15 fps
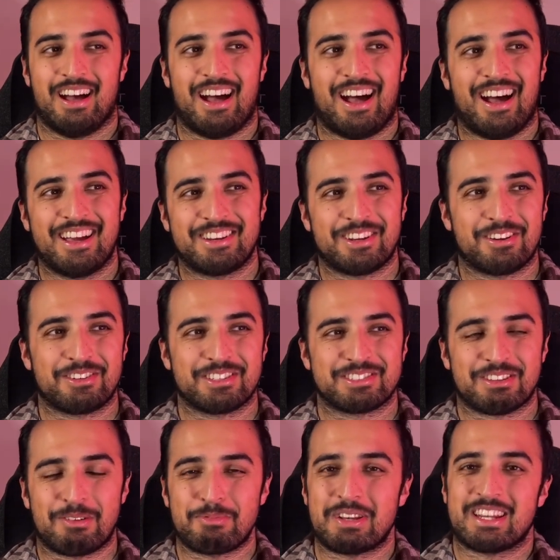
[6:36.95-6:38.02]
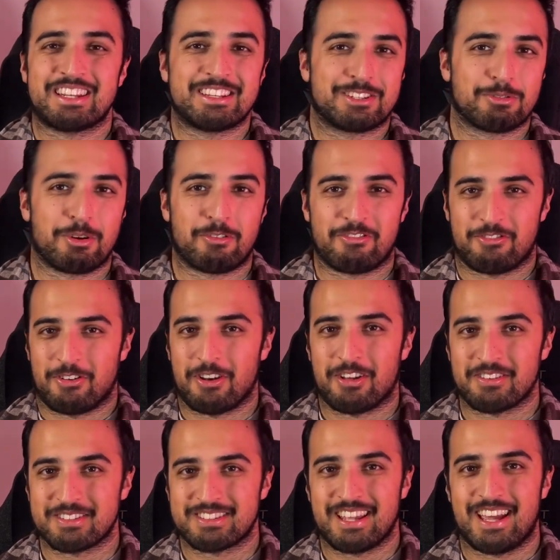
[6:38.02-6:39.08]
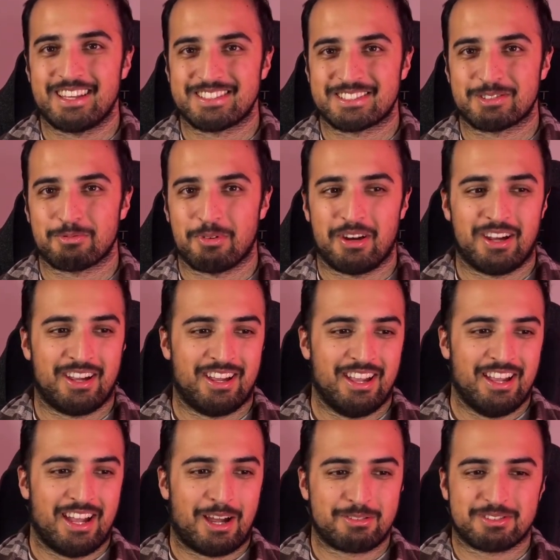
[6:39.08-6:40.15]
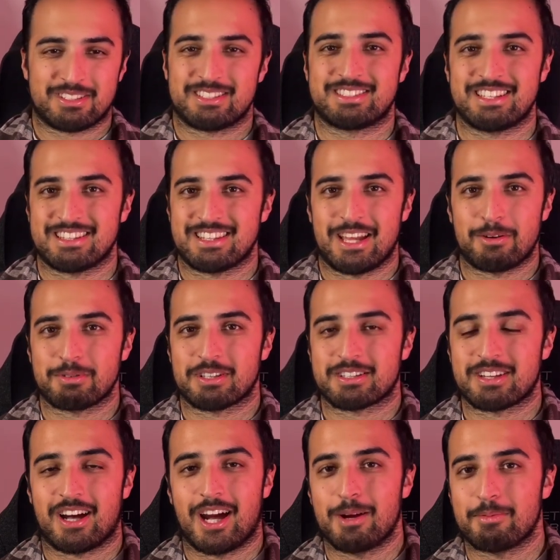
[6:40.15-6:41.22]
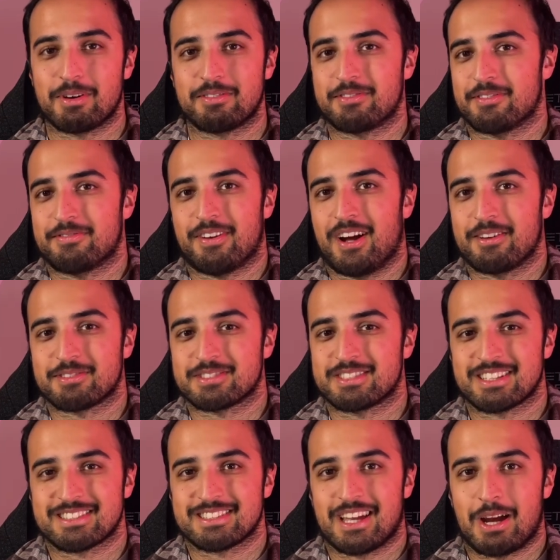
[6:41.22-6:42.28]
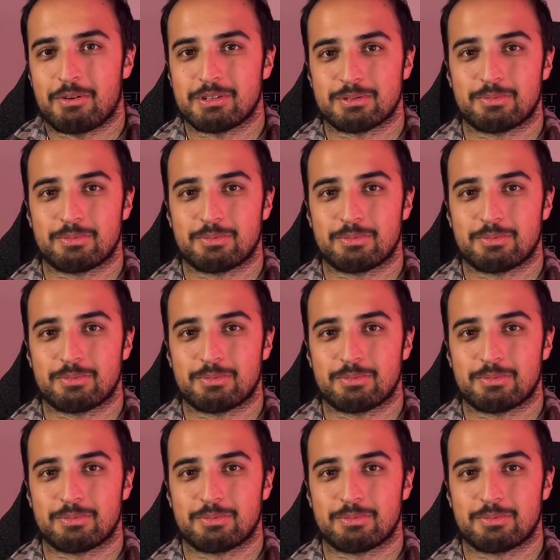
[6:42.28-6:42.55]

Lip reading: I noticed, I didn't do a full-on test where I was going to sit there with a timer for 5 or 6 hours,